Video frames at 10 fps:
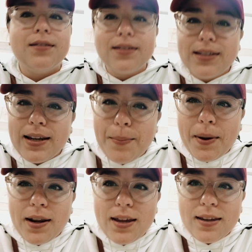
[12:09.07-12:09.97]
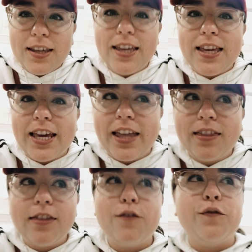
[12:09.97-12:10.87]
Does anybody get
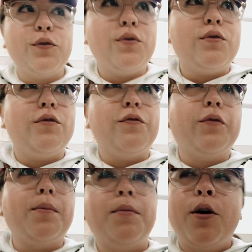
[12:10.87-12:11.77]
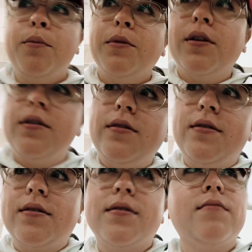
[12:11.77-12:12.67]
the food from
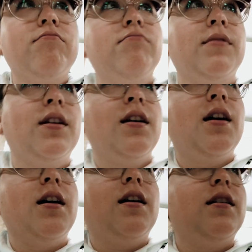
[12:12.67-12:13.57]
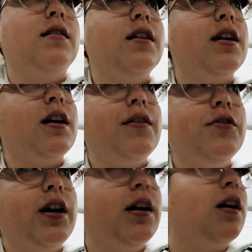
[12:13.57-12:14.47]
HomeGoods? Like, I've
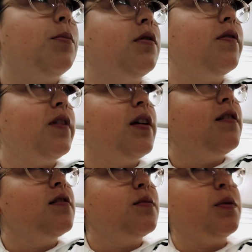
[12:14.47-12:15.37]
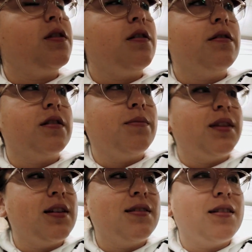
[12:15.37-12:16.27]
tried a couple of things, but there are some
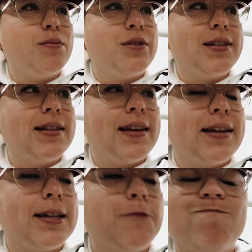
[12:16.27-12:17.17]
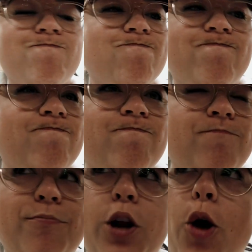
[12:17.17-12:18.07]
things that I'm just like,
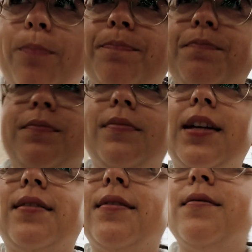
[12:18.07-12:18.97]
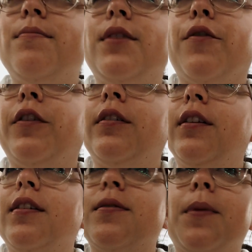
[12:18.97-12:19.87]
no, that's
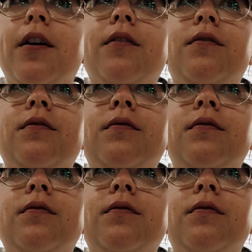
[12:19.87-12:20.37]
definitely expired.